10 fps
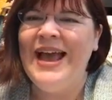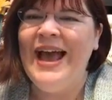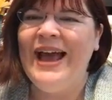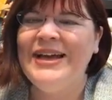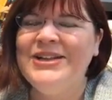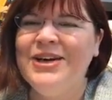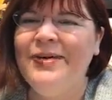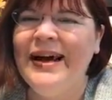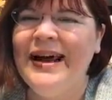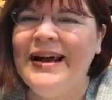hey,
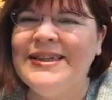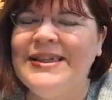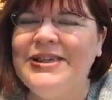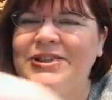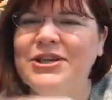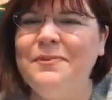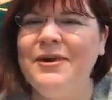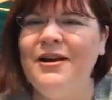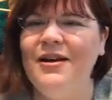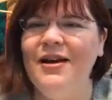Joanne, I see you
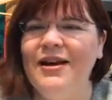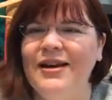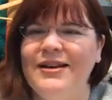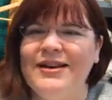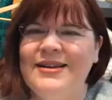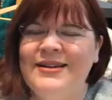jumping on.